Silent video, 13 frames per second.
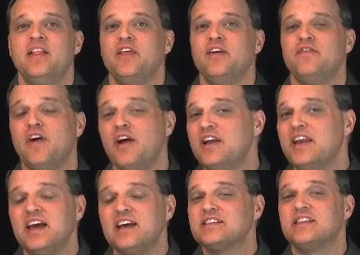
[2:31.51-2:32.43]
The very
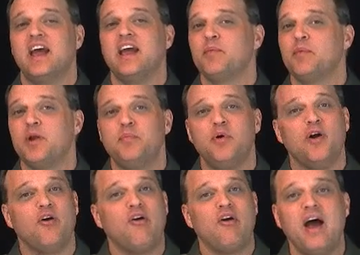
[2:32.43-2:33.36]
next thing I'm going to
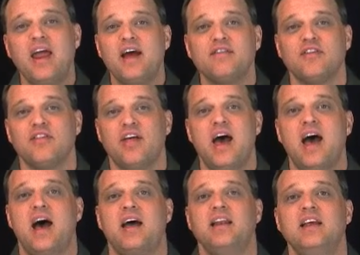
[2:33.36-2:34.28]
put right after
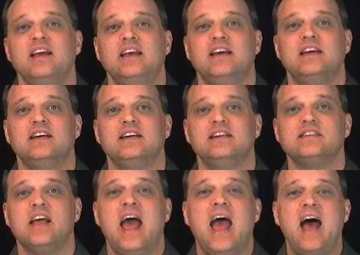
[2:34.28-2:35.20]
that is
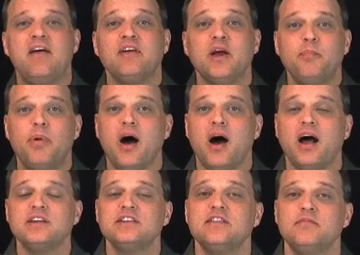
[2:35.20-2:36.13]
having a
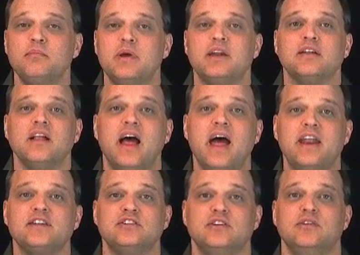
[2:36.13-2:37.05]
positive mental
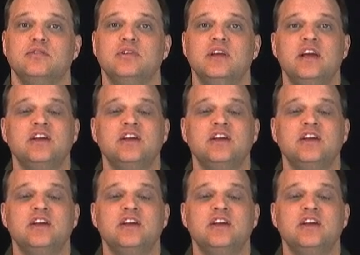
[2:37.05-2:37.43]
attitude.